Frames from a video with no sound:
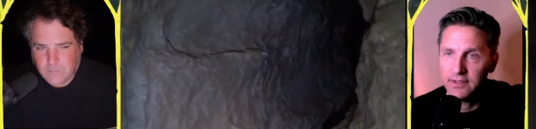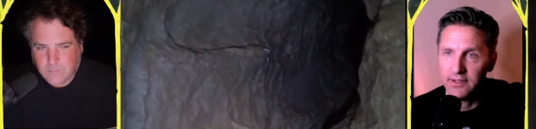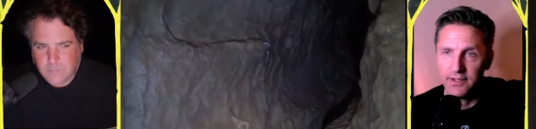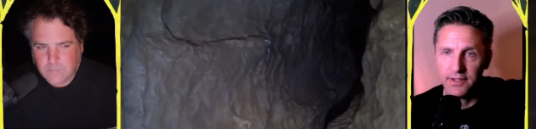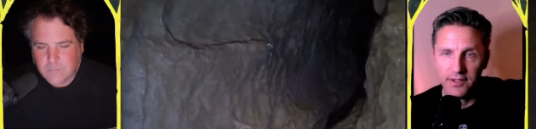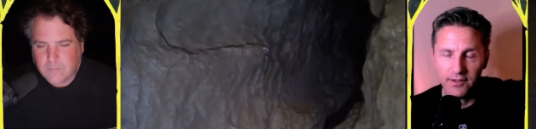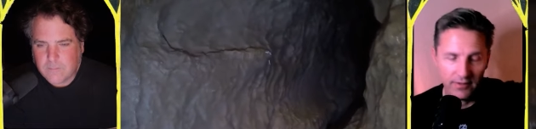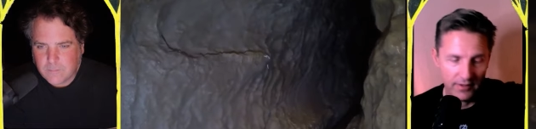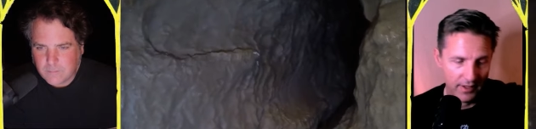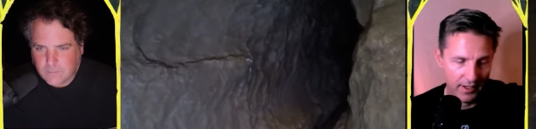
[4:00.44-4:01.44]
Speaker 1: you
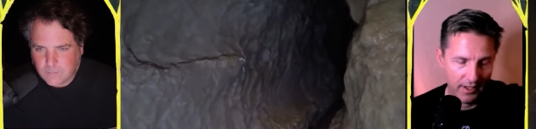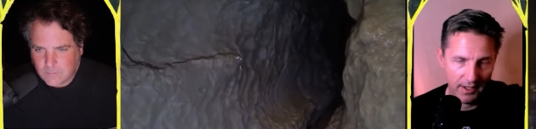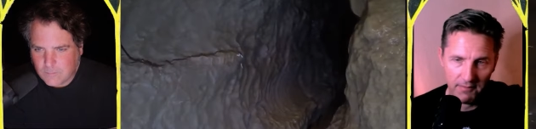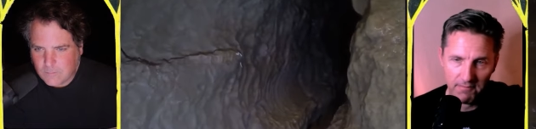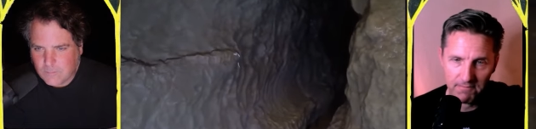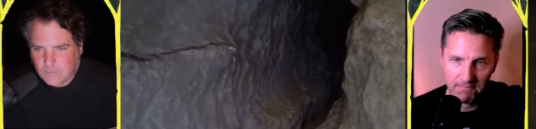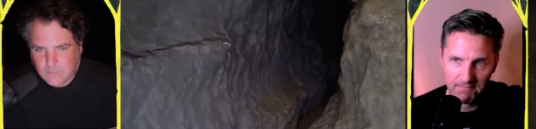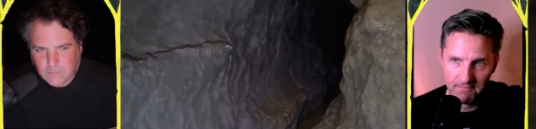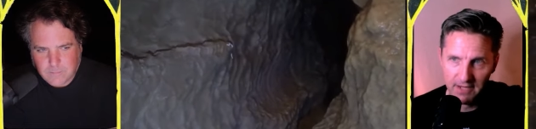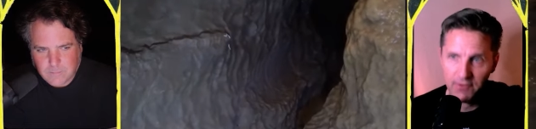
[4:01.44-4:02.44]
know, um,
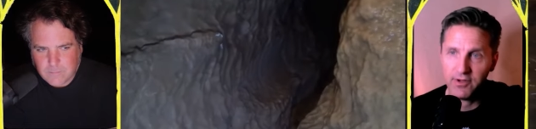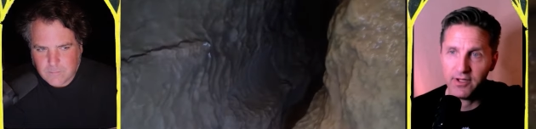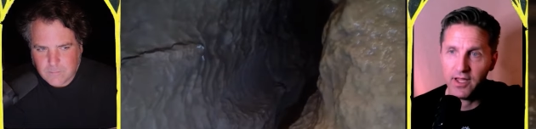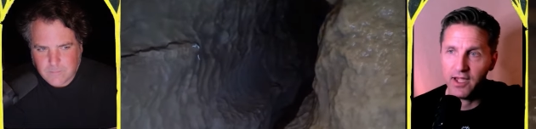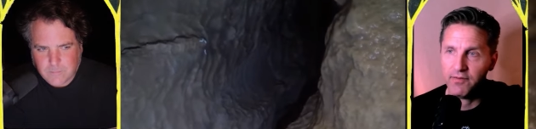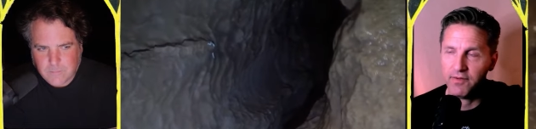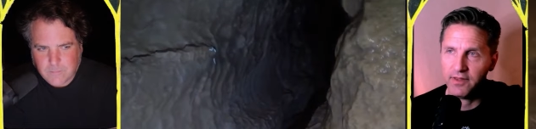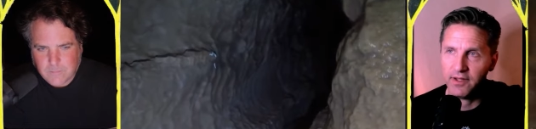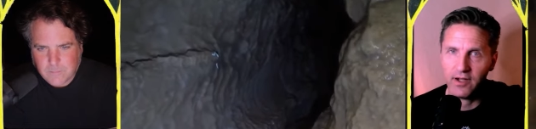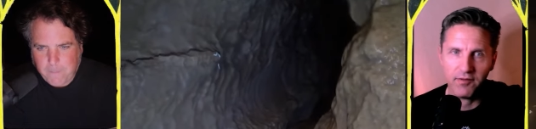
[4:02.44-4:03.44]
in real life,
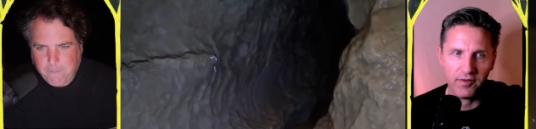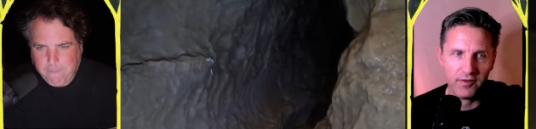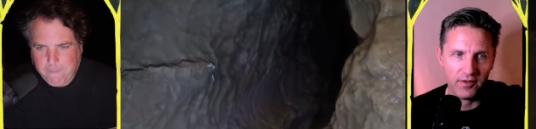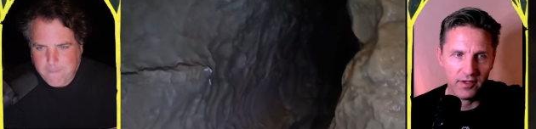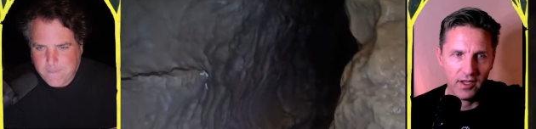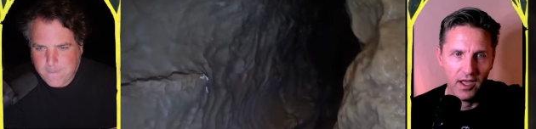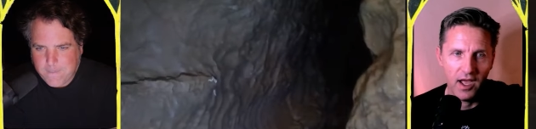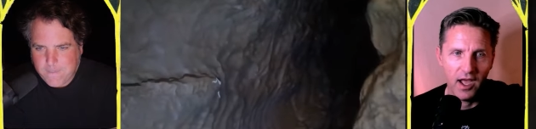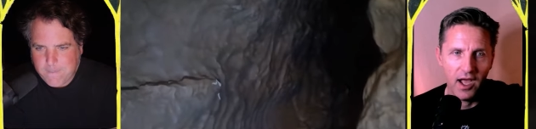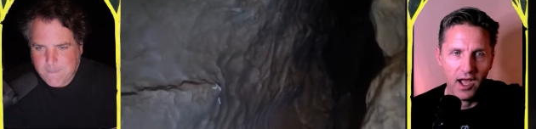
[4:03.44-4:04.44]
and then all of a sudden it's like
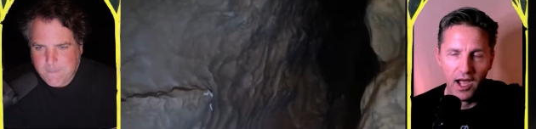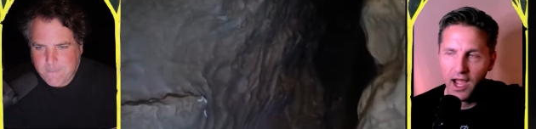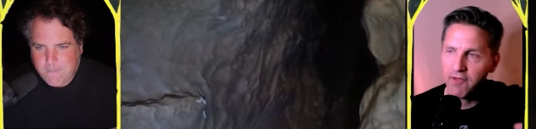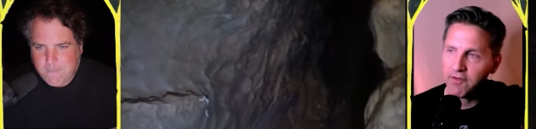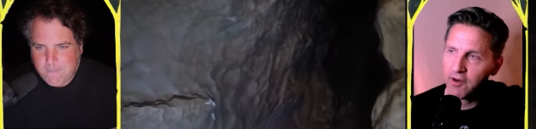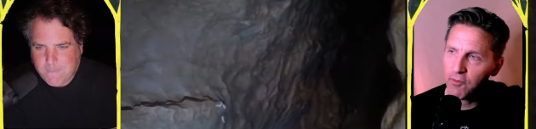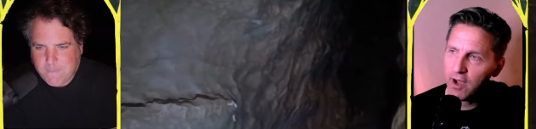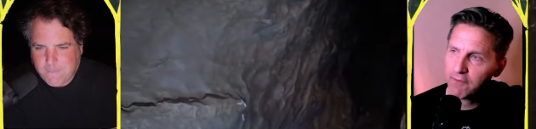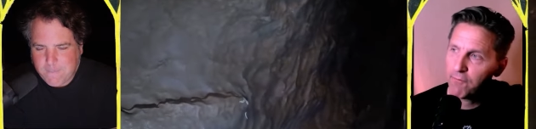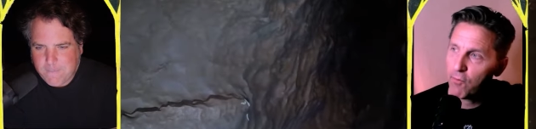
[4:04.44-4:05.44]
I've got to
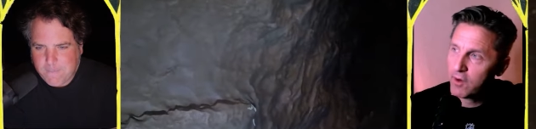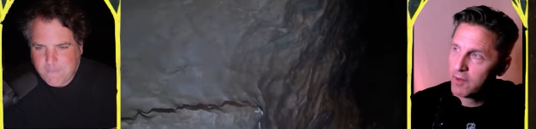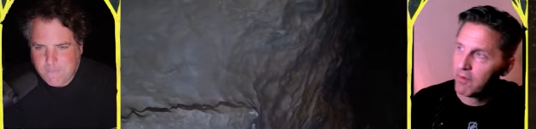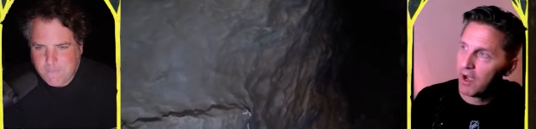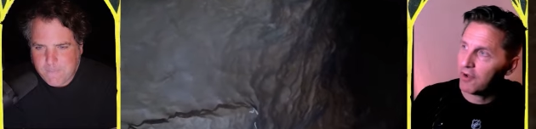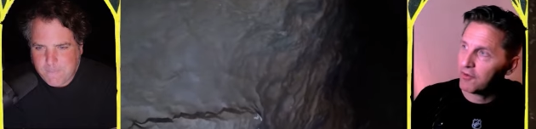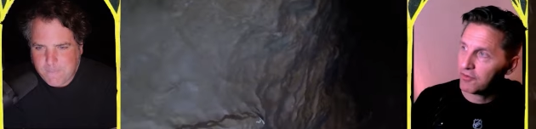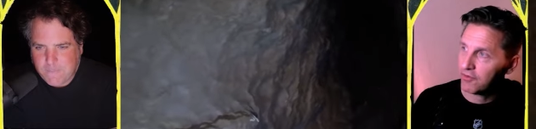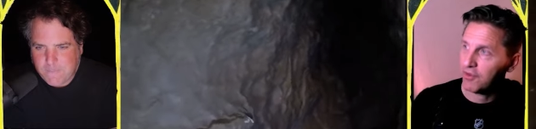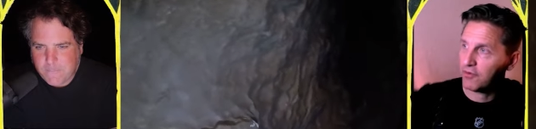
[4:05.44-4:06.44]
walk 40
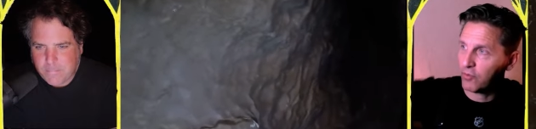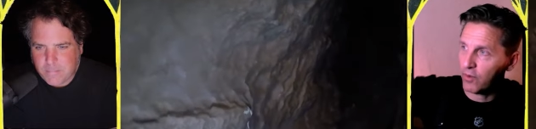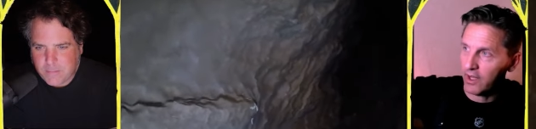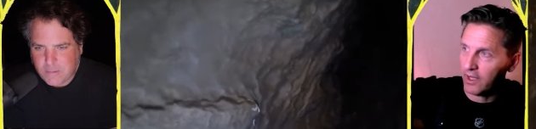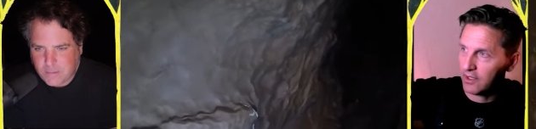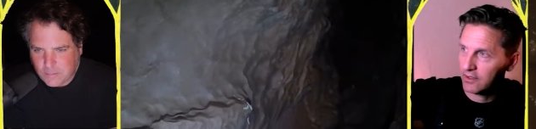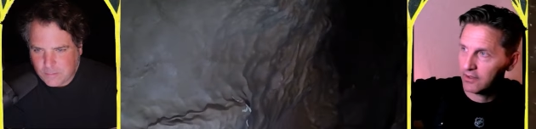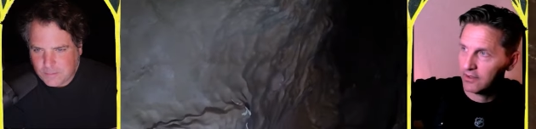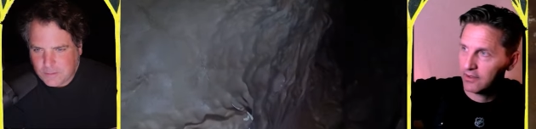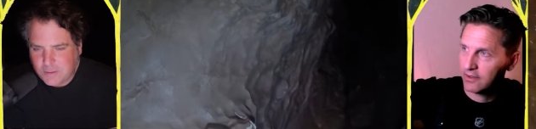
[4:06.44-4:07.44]
miles this way
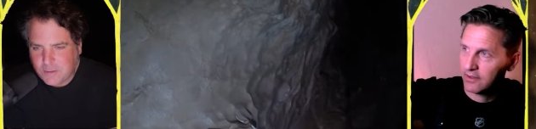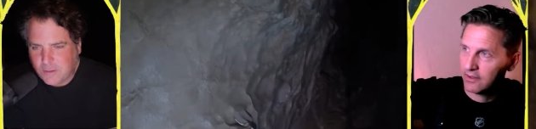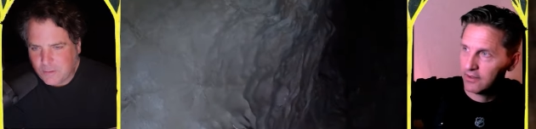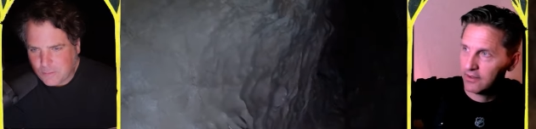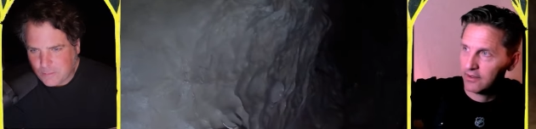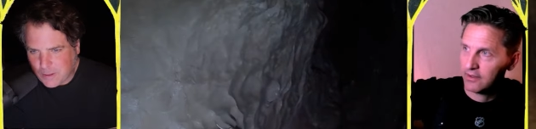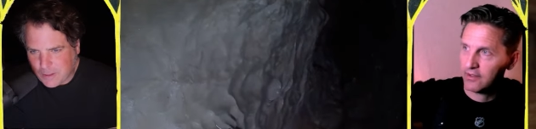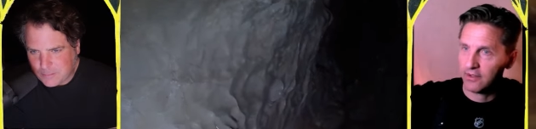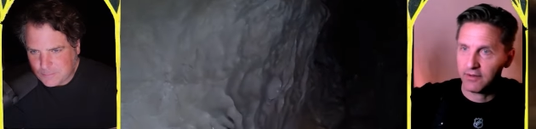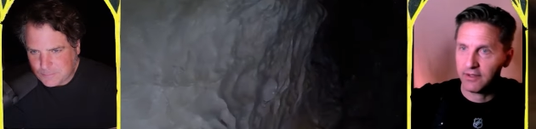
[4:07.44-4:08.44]
right
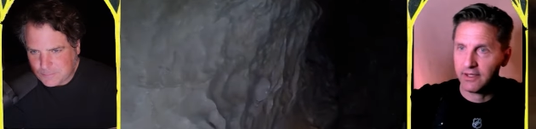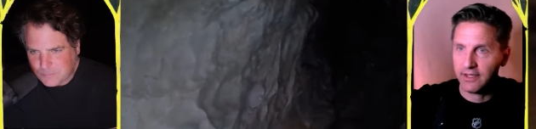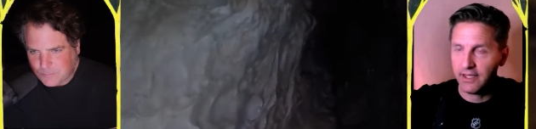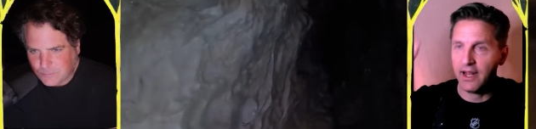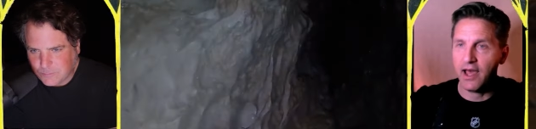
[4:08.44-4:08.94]
to get